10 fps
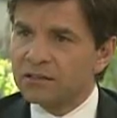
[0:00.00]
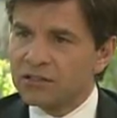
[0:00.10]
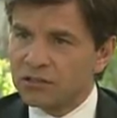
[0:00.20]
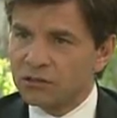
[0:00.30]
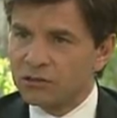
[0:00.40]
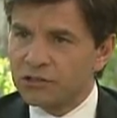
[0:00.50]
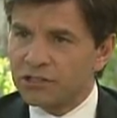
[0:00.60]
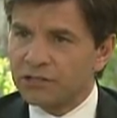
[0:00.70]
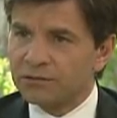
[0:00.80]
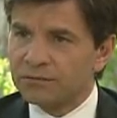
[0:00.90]

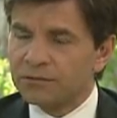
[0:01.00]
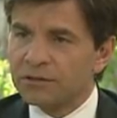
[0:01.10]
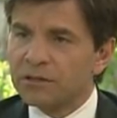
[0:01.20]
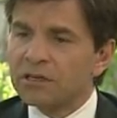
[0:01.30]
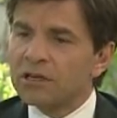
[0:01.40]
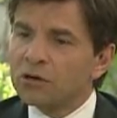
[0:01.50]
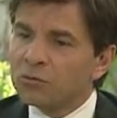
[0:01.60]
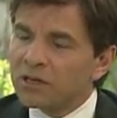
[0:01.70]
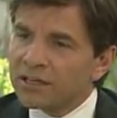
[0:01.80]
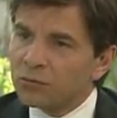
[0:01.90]
solution,
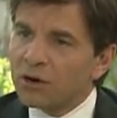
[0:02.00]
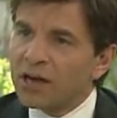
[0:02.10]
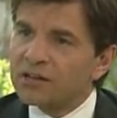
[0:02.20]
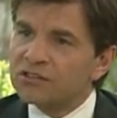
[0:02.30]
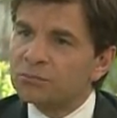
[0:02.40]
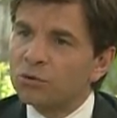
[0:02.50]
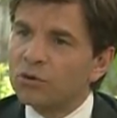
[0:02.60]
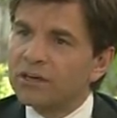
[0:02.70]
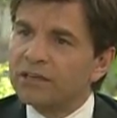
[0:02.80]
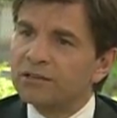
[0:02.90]
will Iran
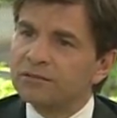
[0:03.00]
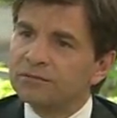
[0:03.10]
support it?